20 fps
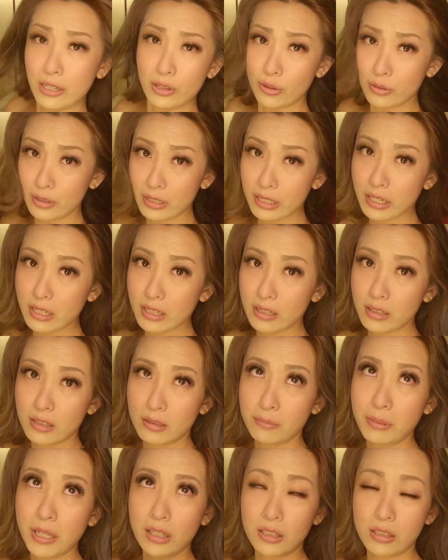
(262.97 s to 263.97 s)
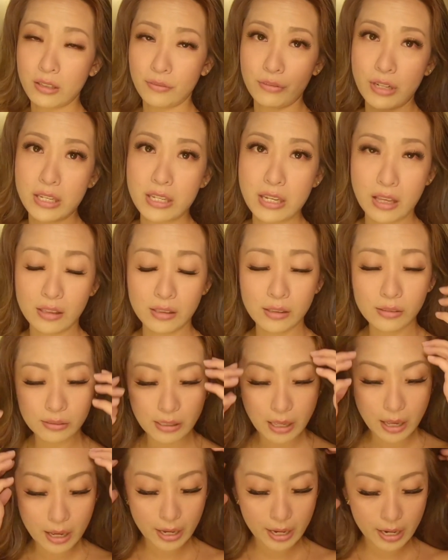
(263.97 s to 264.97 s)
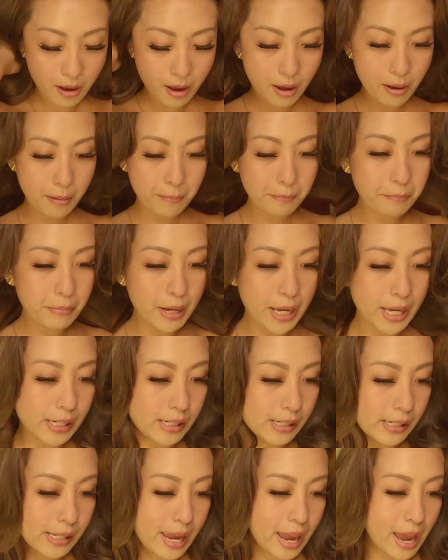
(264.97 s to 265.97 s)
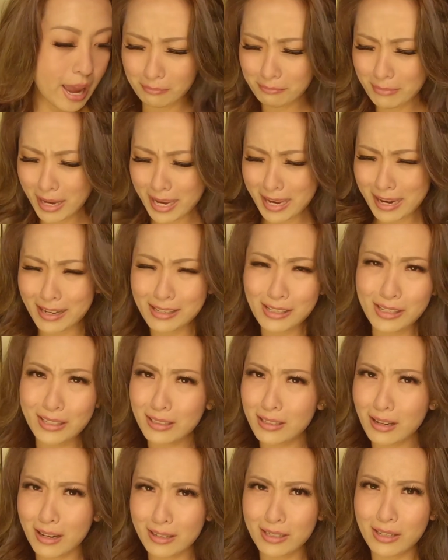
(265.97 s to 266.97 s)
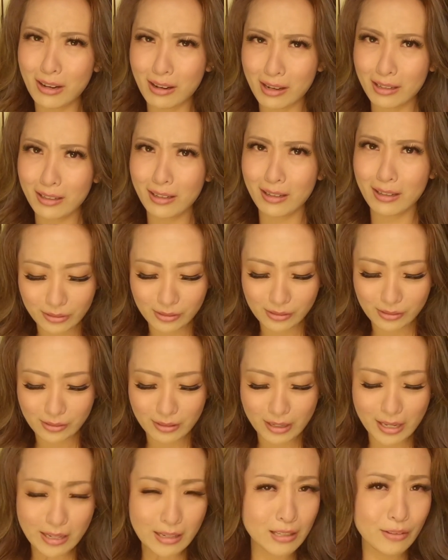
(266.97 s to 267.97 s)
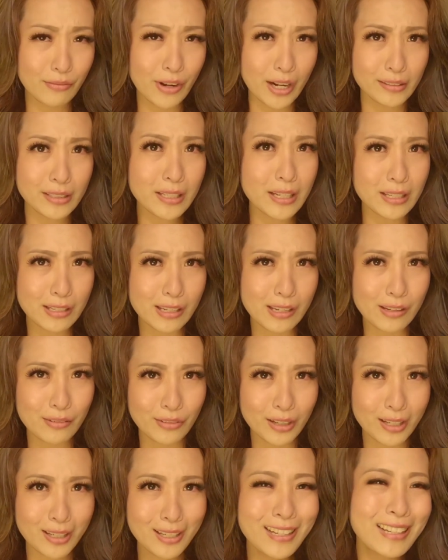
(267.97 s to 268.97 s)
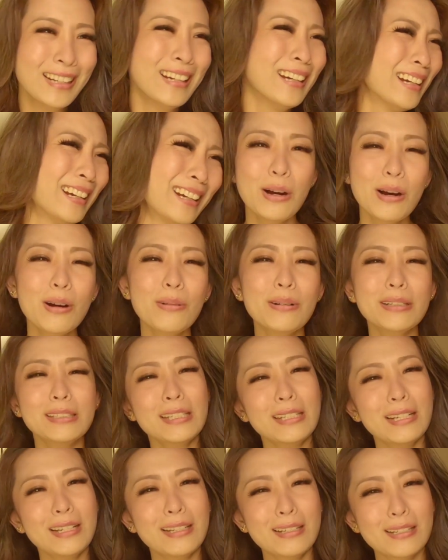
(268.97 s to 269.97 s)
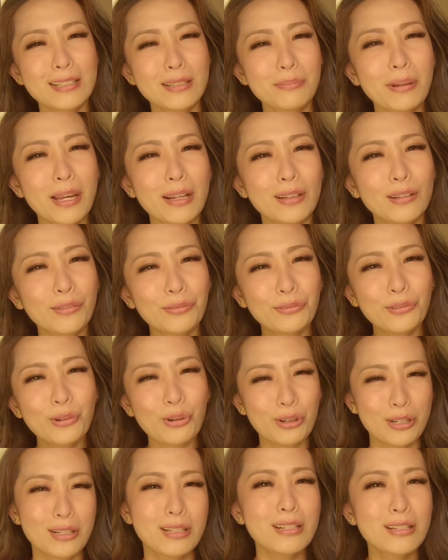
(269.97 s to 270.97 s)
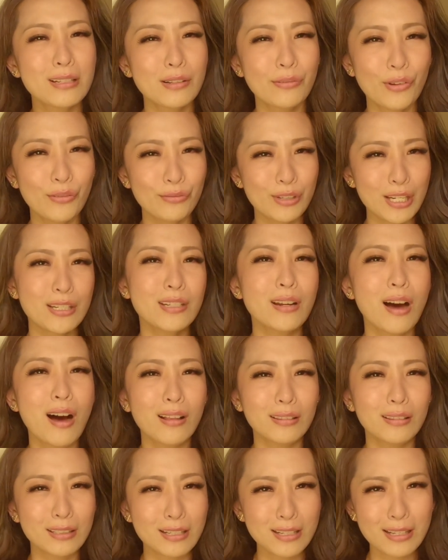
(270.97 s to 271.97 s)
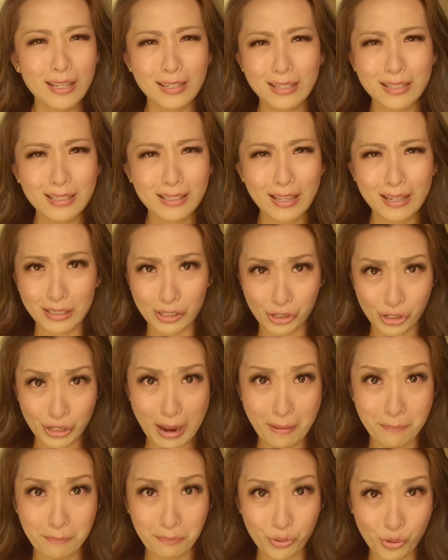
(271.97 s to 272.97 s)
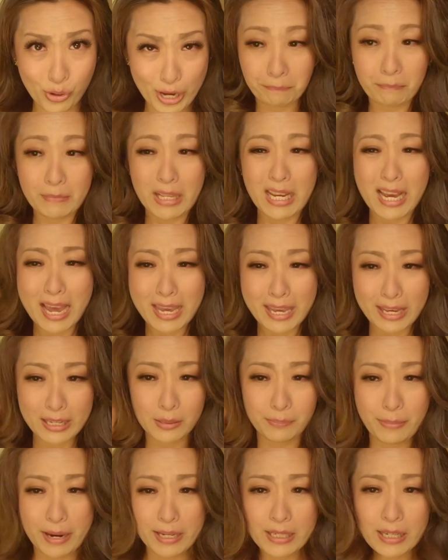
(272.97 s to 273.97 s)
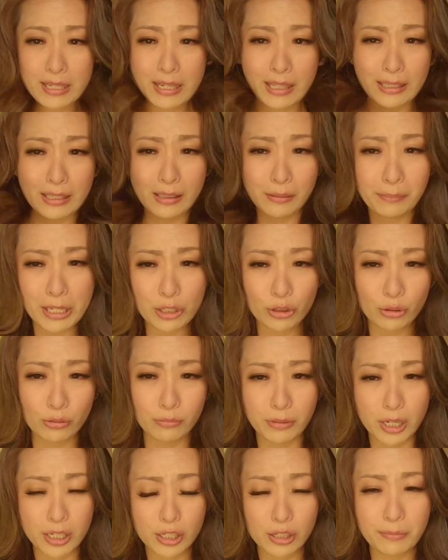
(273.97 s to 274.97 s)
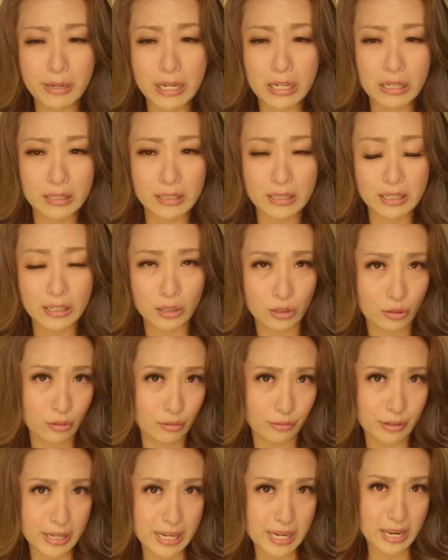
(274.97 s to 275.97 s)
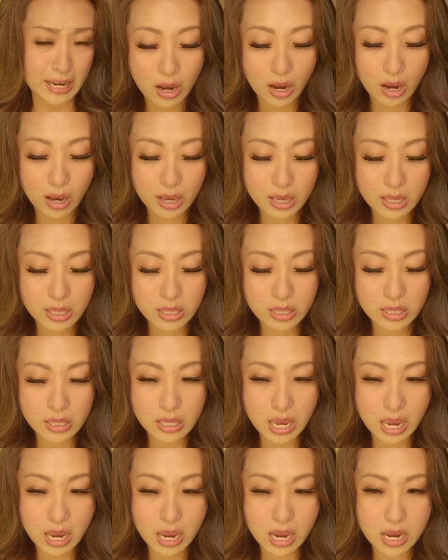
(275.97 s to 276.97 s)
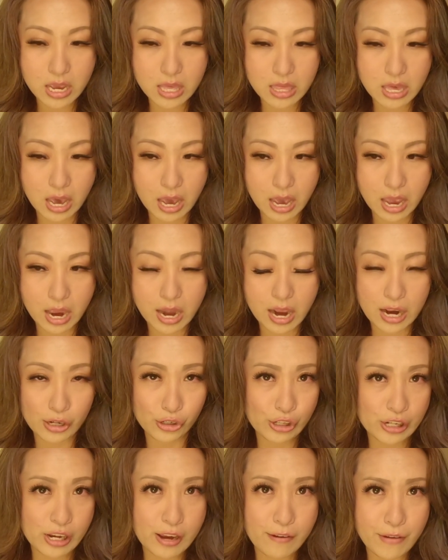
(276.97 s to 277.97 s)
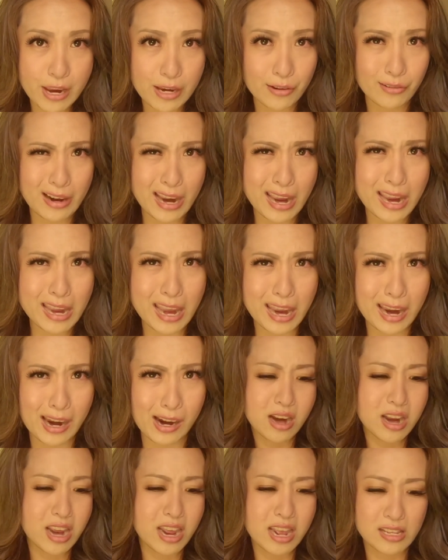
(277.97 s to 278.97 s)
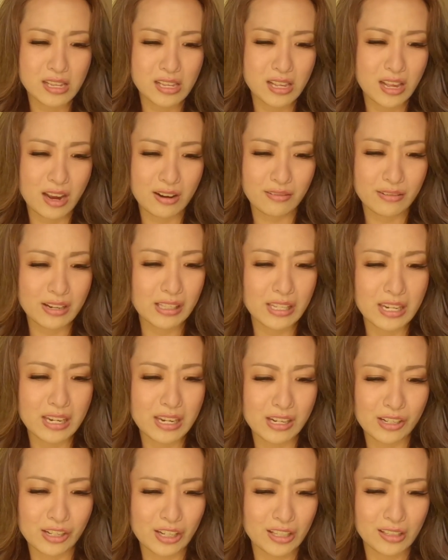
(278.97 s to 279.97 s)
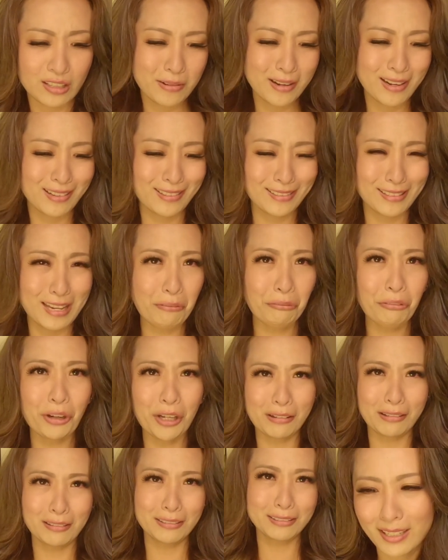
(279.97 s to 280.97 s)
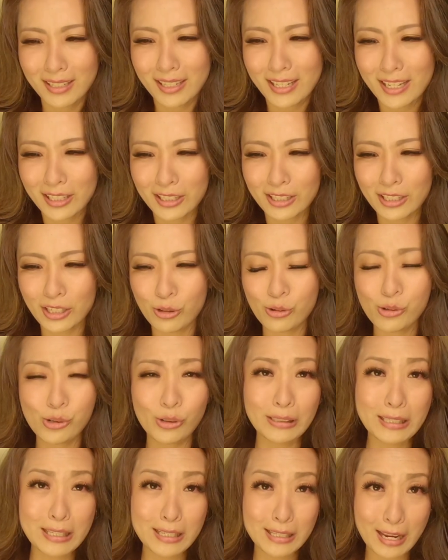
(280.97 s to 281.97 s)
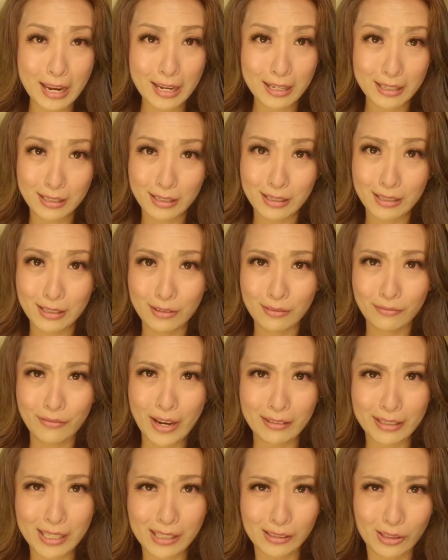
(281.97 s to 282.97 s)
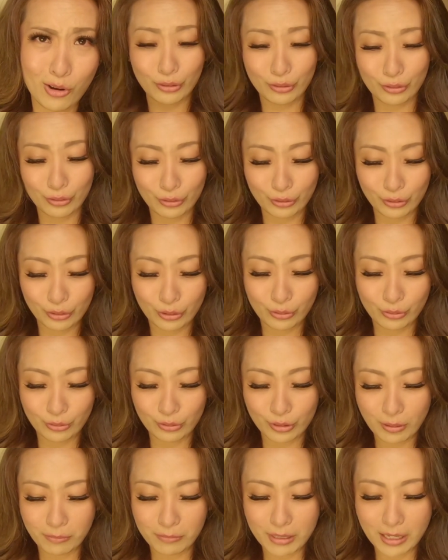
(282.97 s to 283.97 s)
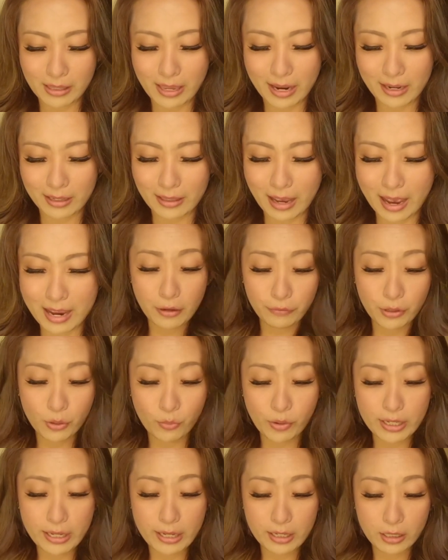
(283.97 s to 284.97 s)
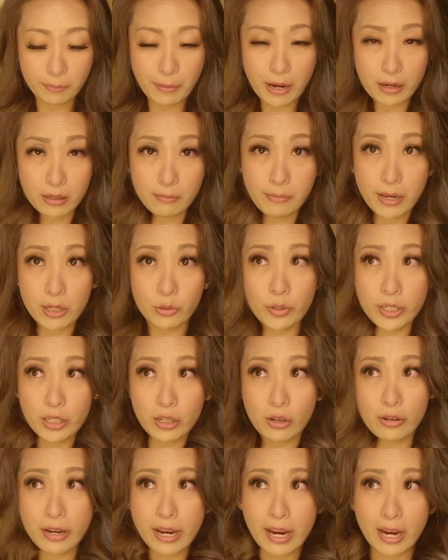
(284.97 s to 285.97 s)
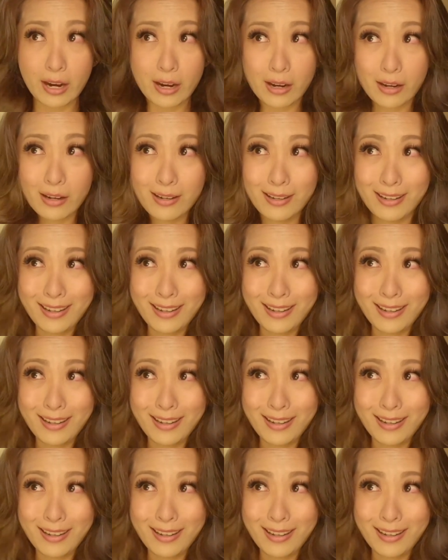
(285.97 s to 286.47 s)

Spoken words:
notice because of the yellow light, but yeah, my hair just got darker. It's very uneven. What can I expect? Of course, it's $15 and it's like a shampoo. I expected a little bit too much because it's Korean. I think that achieving gray hair is really just difficult. It usually takes very long to do something like that. If you want to experiment with your hair,